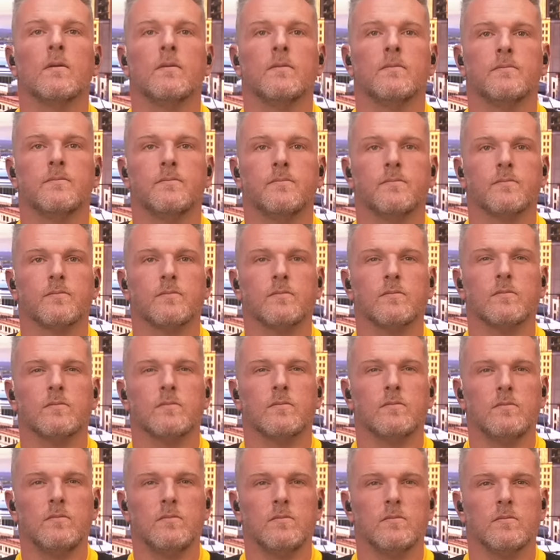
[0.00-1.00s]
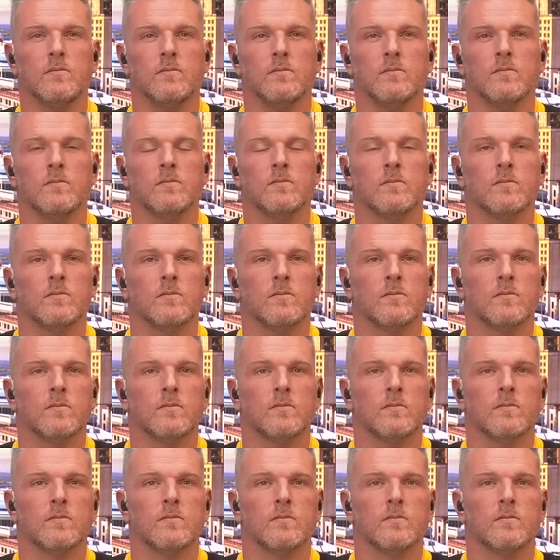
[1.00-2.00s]

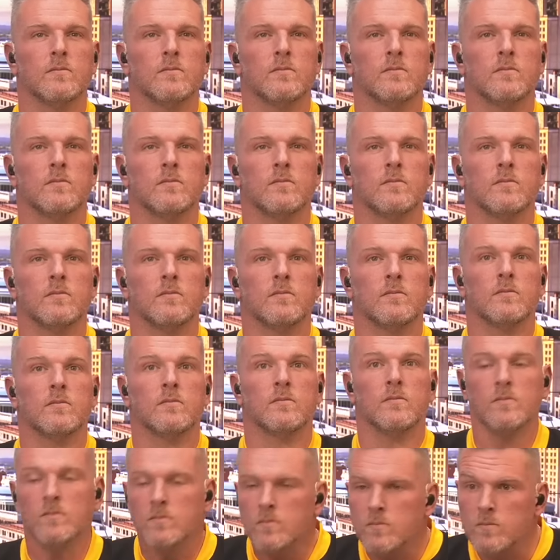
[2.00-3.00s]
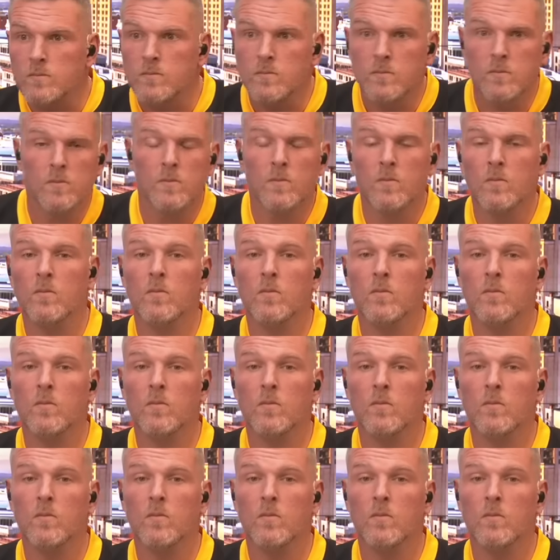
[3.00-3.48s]
This person isn't speaking.